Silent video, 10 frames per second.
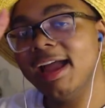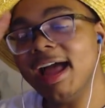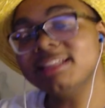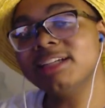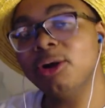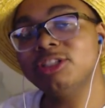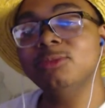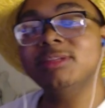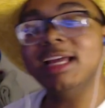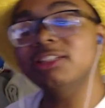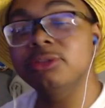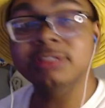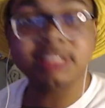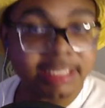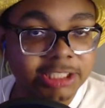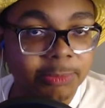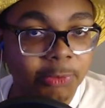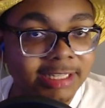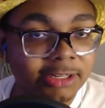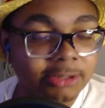How's it going, Tube Tech students? It's your
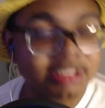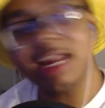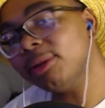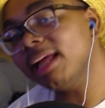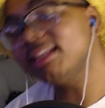boy Diddles, and I would like